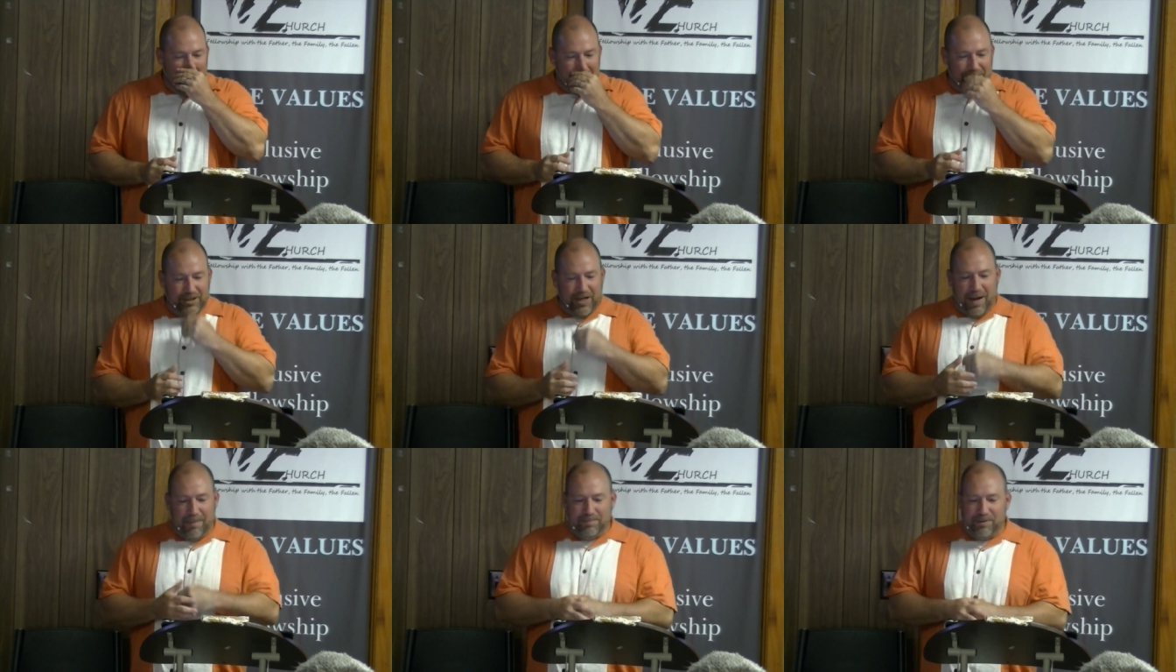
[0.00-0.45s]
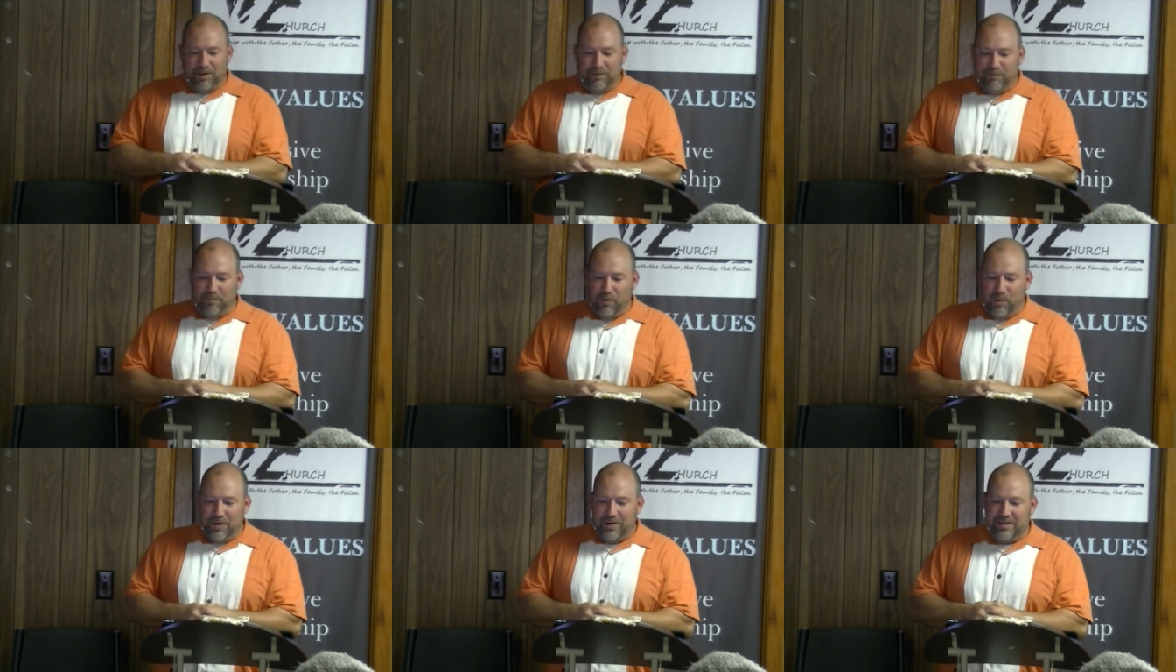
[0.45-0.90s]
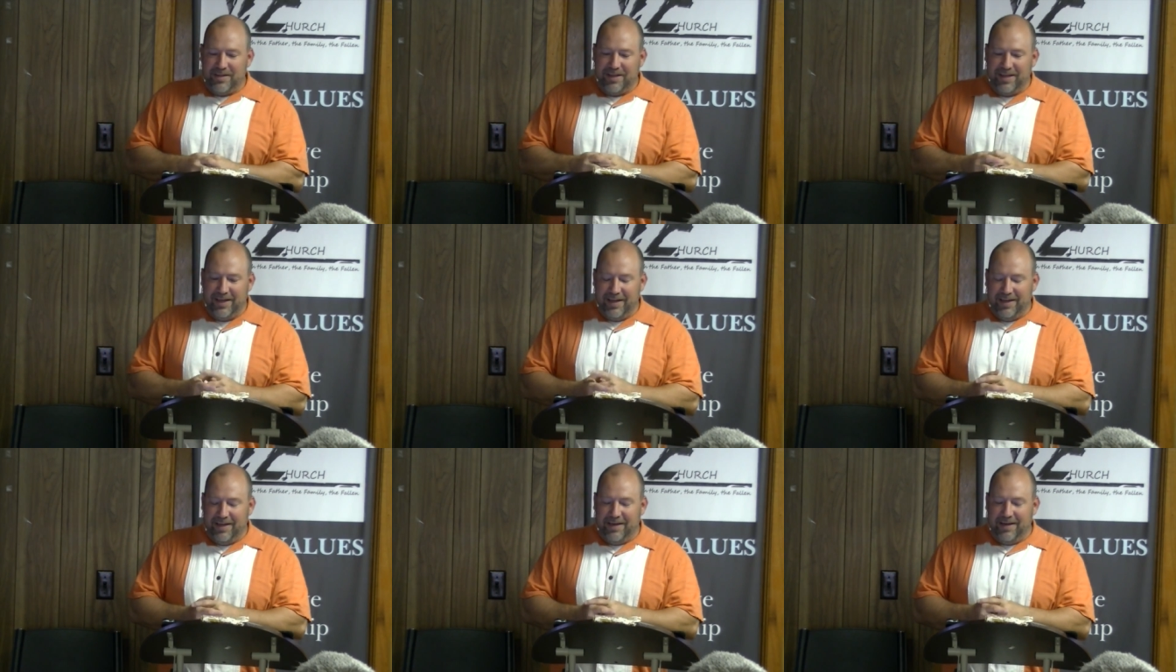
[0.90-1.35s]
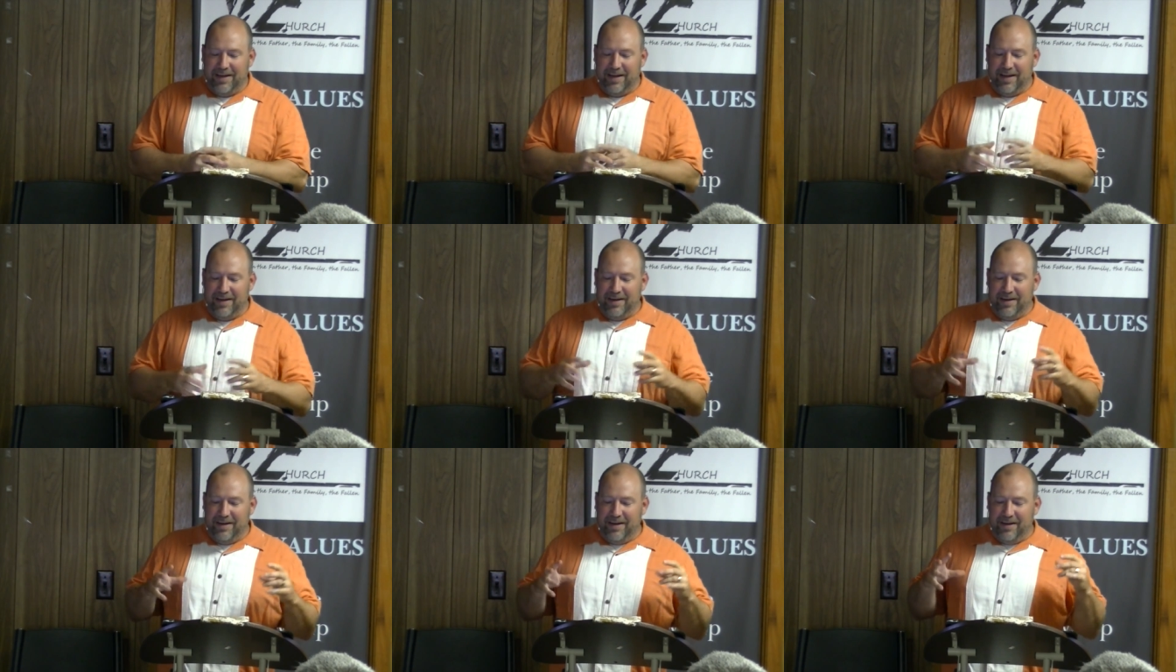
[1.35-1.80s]
chapter 14,
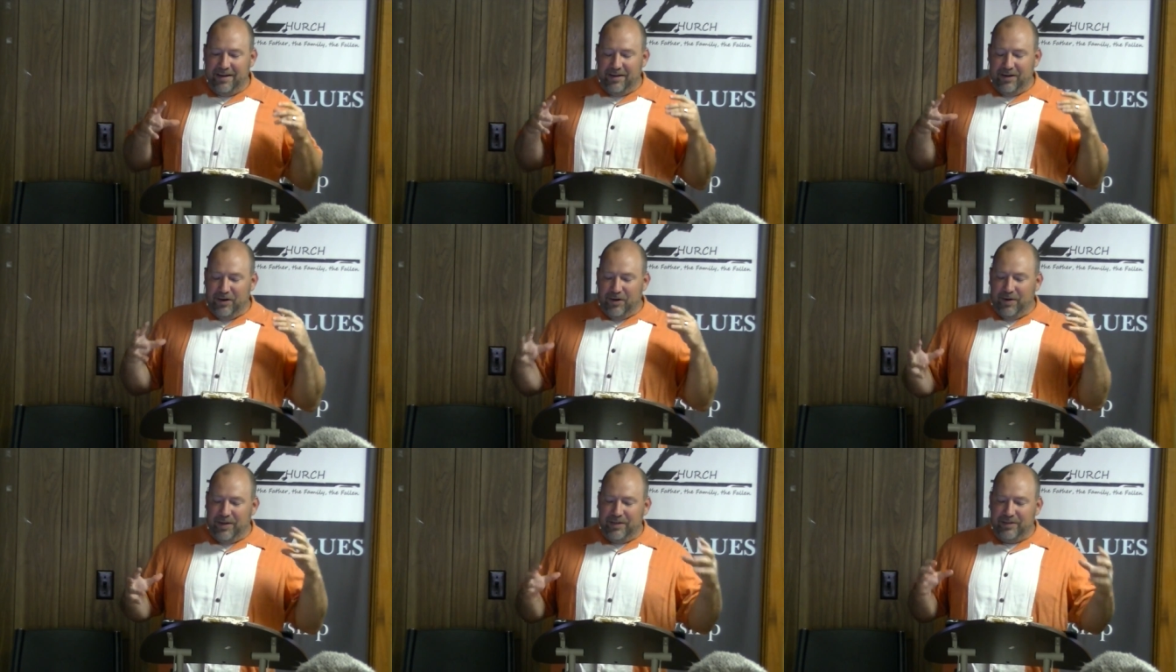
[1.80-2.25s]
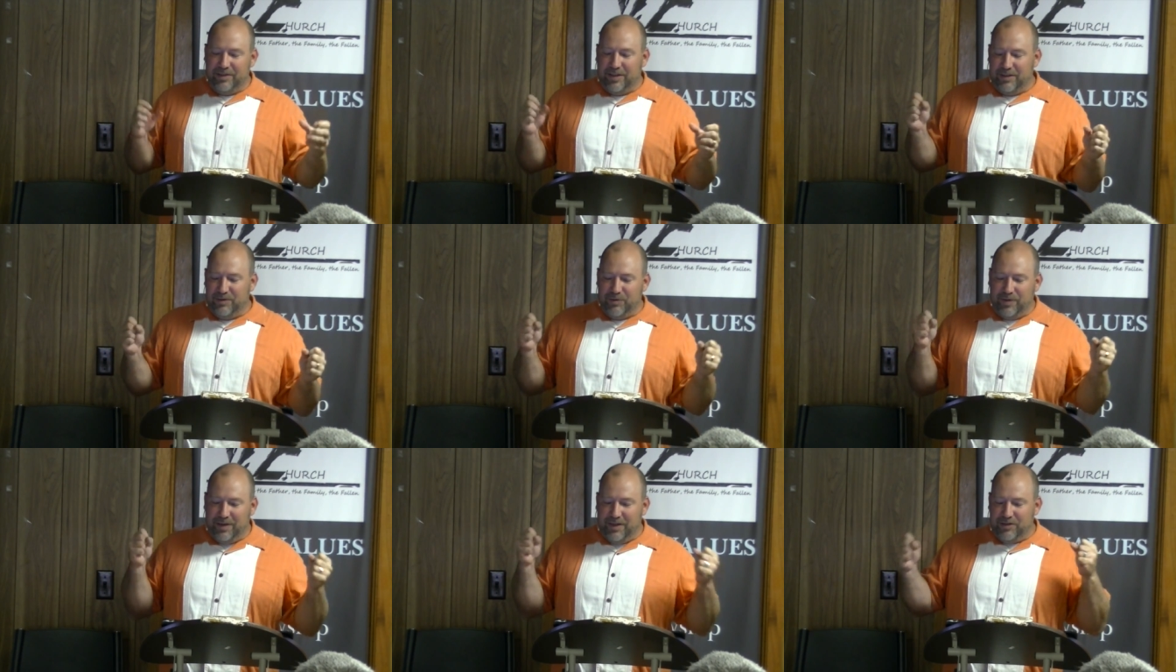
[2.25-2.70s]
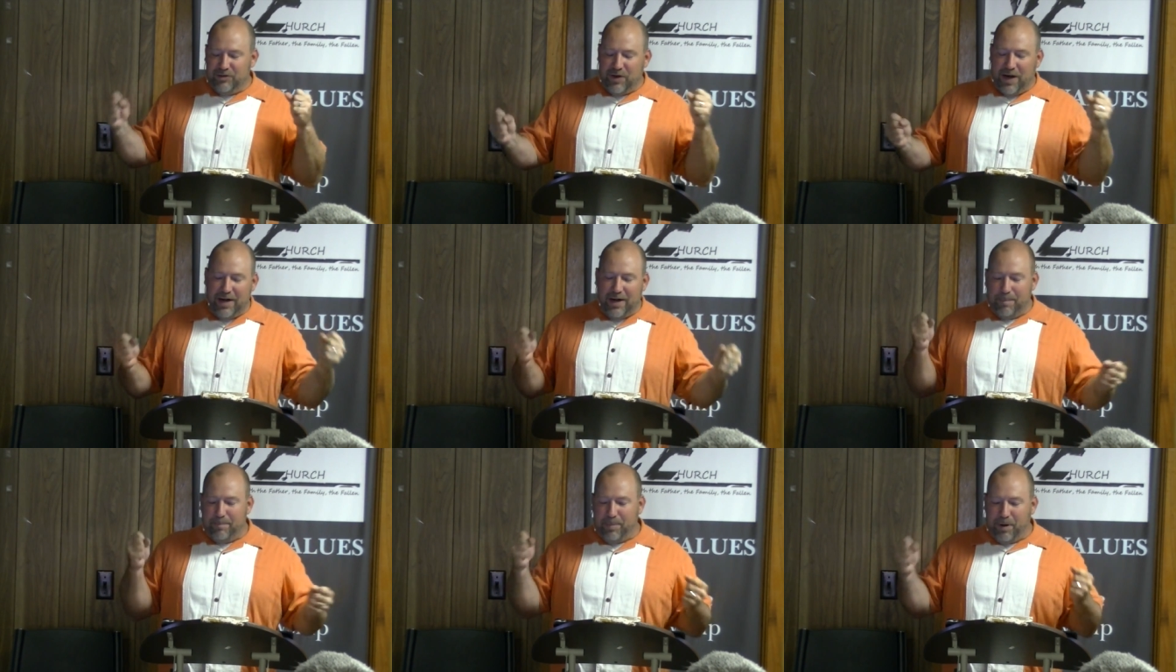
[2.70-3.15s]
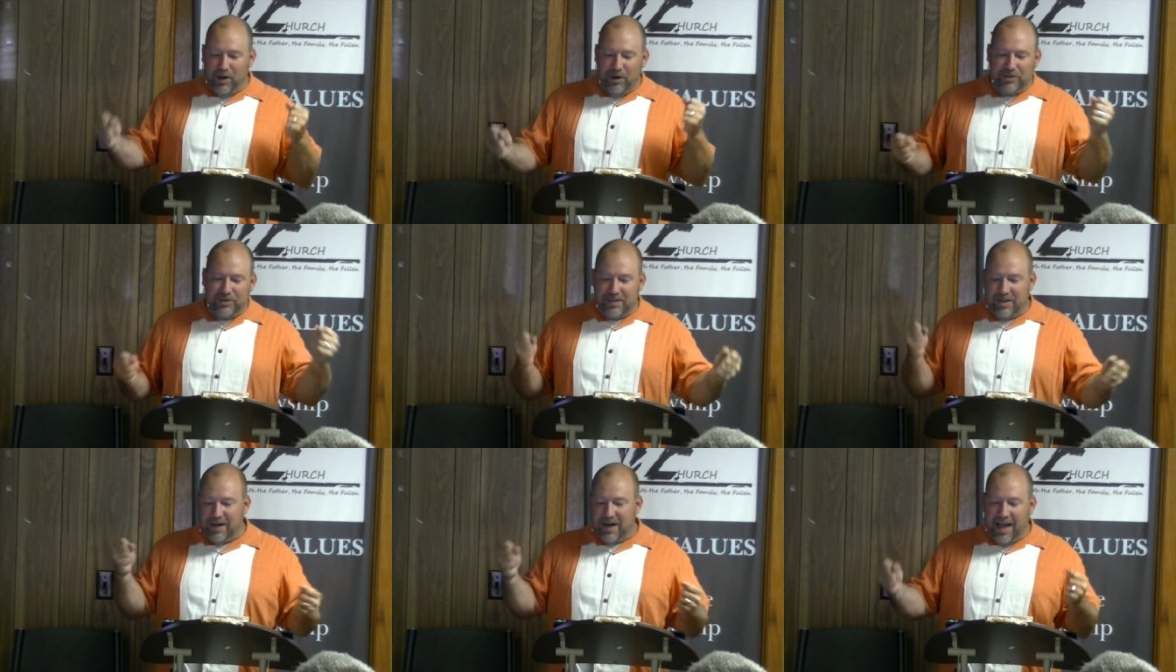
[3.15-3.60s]
and you know, he's really trying to
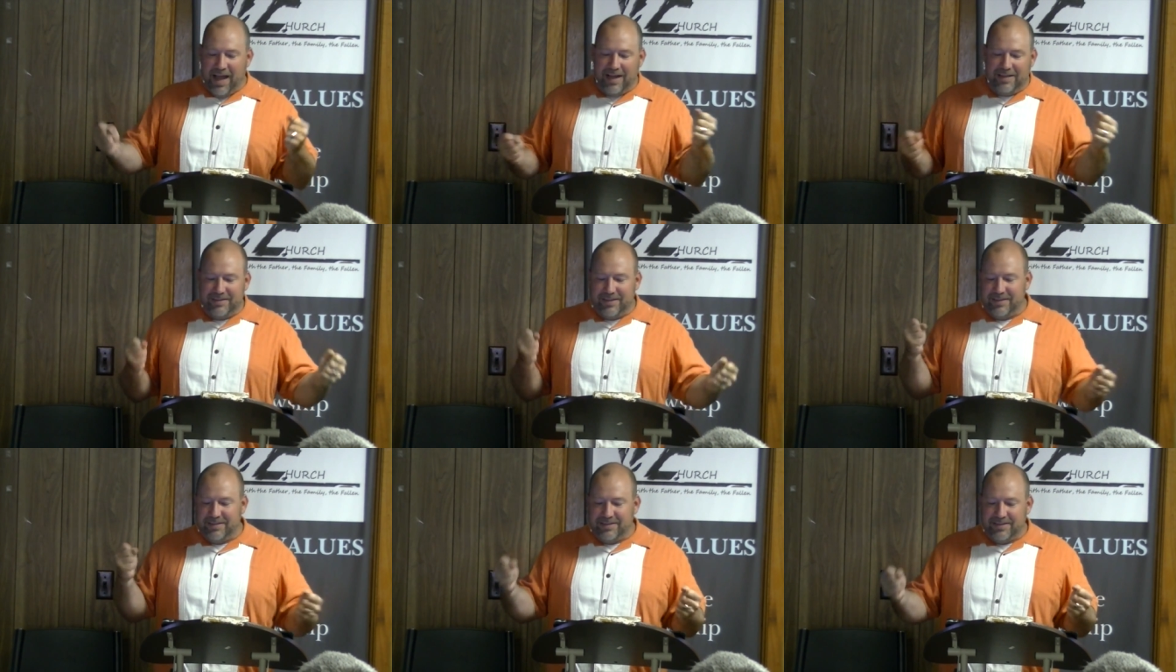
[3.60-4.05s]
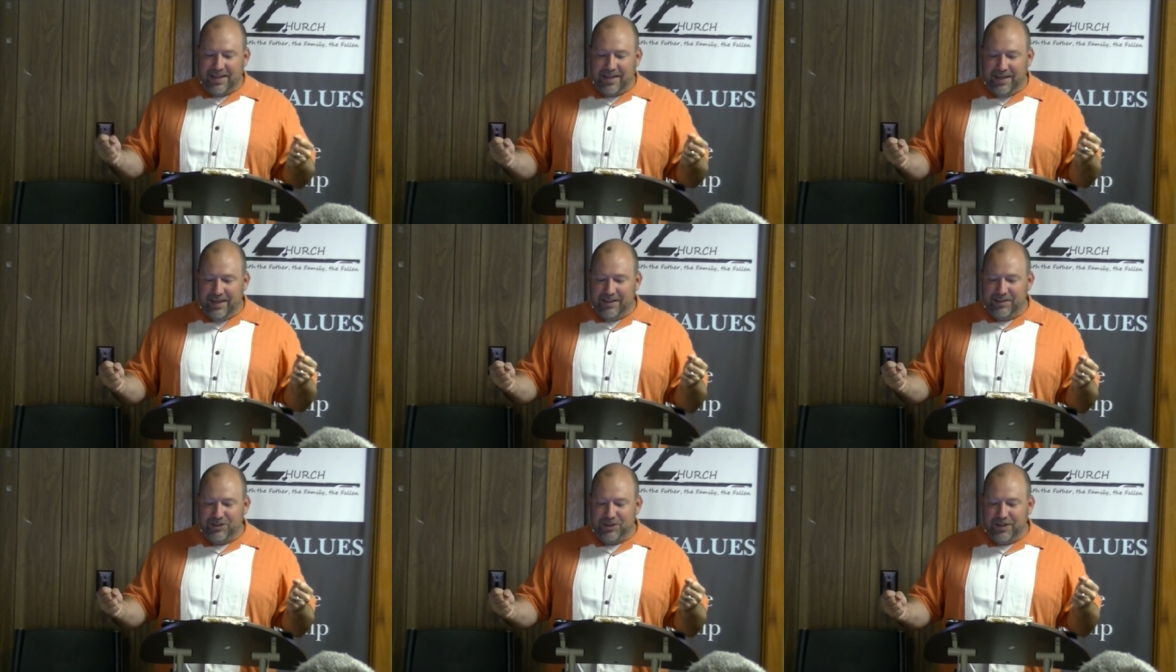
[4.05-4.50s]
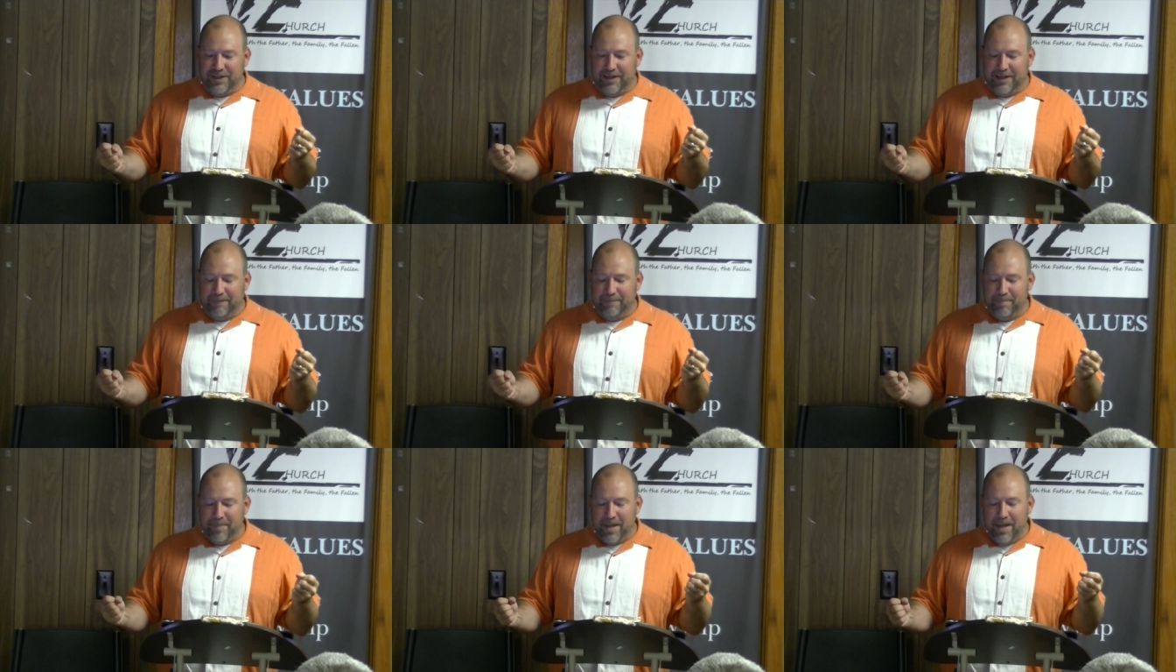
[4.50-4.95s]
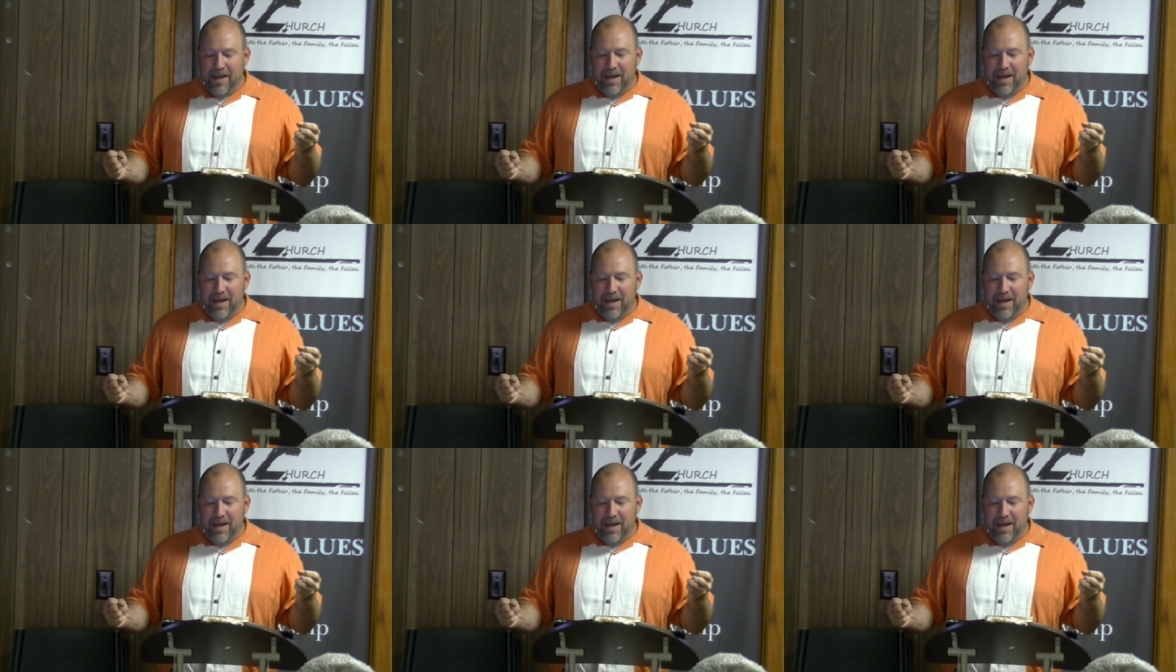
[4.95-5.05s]
personalize his teaching.